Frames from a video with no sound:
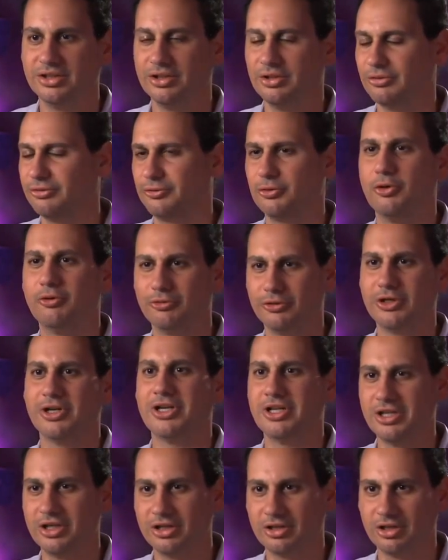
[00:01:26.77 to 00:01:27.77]
for over a
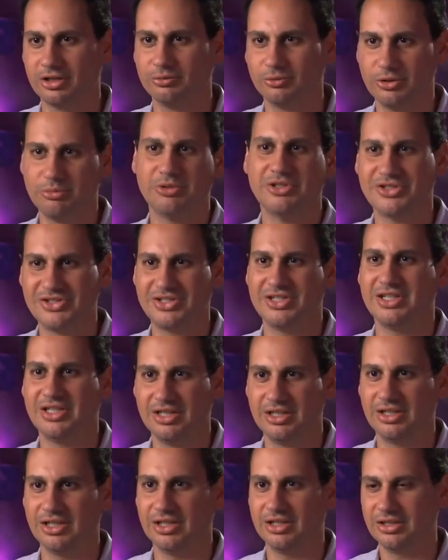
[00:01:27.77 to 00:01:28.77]
year, and we've been
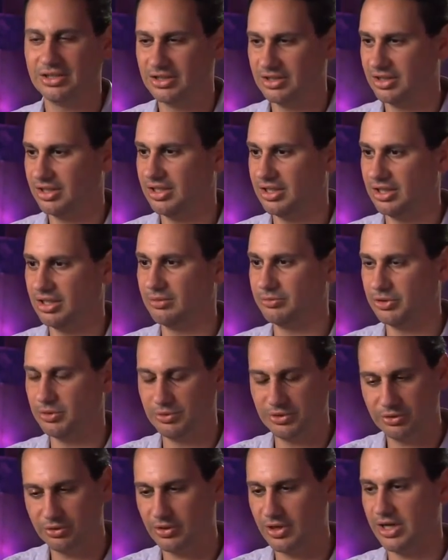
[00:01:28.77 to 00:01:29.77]
seeing it. We
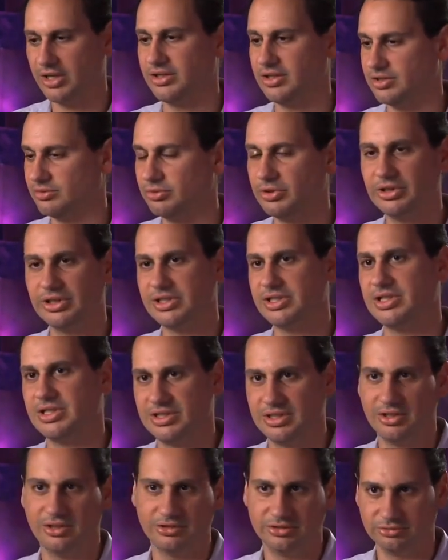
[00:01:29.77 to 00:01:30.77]
create these really
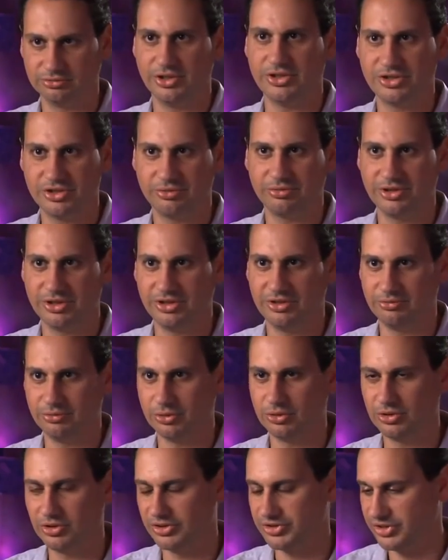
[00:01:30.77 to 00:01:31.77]
detailed and rich 3D
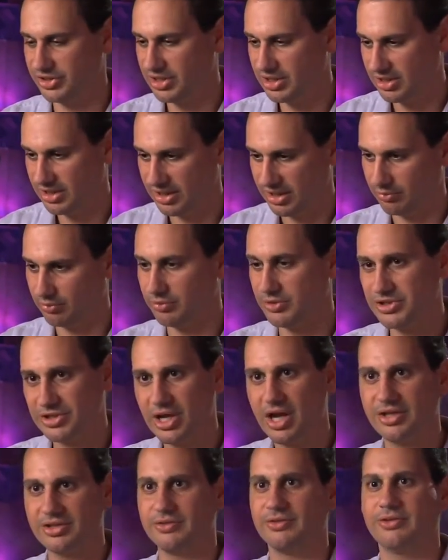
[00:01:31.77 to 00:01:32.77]
worlds, and when we
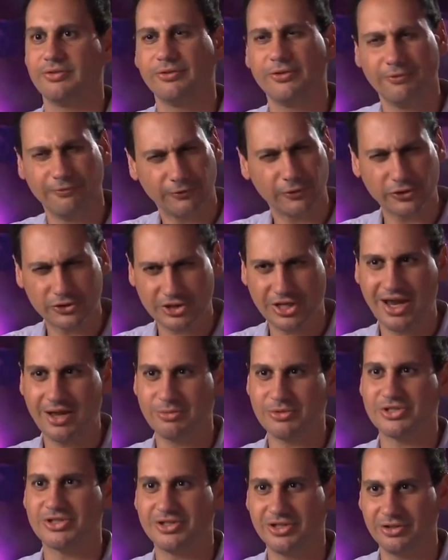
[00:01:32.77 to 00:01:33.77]
saw it for the first time
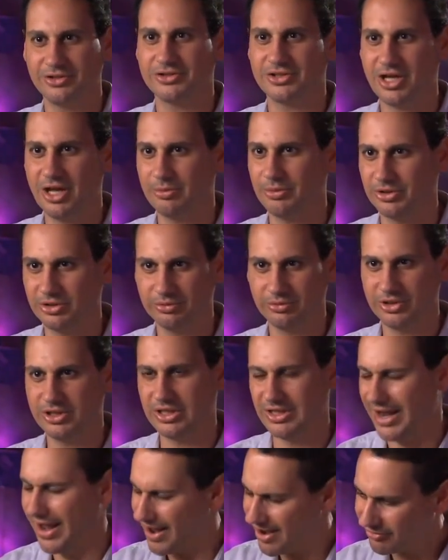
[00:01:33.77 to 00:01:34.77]
in stereoscopic
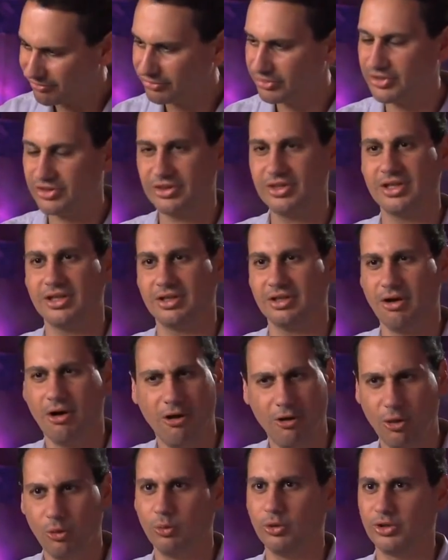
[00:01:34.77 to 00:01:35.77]
3D, everything,
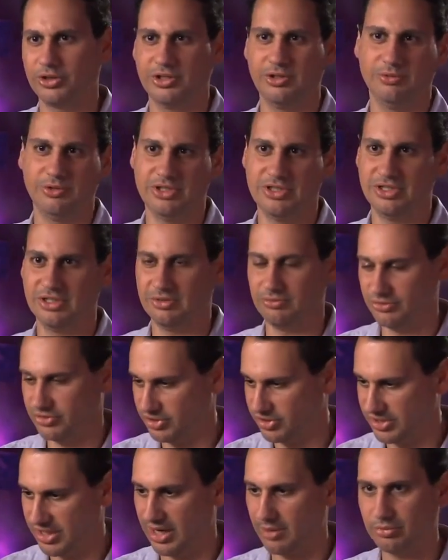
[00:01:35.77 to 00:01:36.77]
all the work that we did was
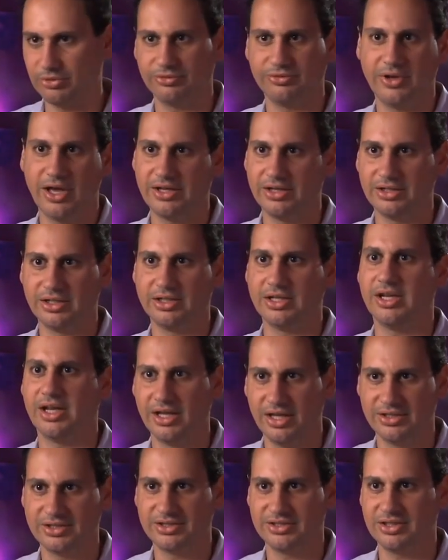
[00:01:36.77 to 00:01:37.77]
just amplified and
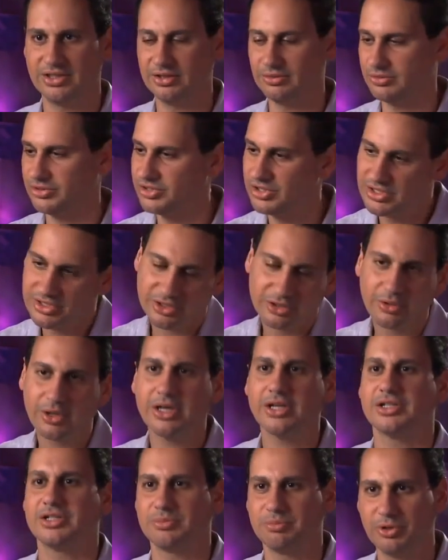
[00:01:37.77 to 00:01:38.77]
enhanced, and it was just a
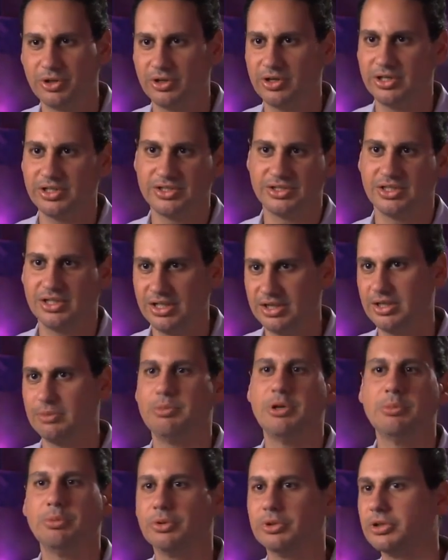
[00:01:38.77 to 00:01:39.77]
great experience, and I think
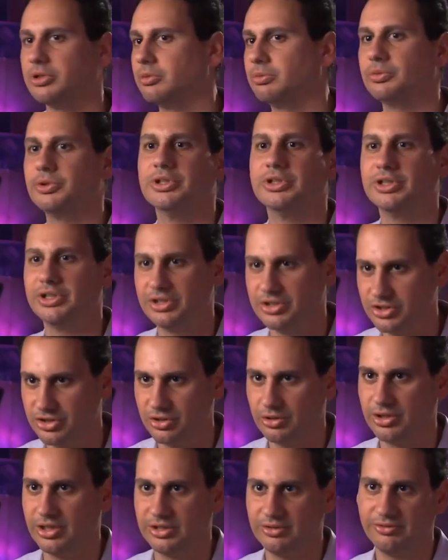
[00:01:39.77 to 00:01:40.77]
people are going to really
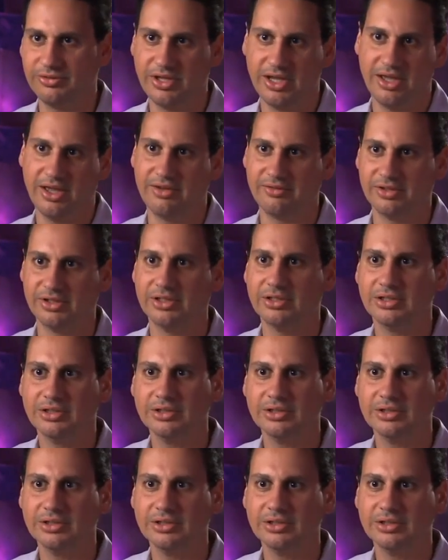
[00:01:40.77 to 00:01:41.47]
enjoy it if they have it.